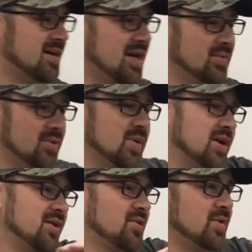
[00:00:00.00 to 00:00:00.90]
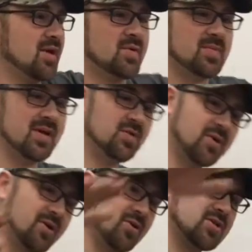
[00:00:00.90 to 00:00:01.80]
and we're making our way. We made our
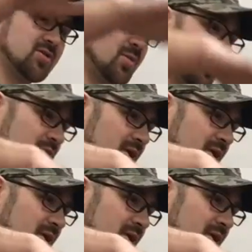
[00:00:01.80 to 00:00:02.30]
way across the one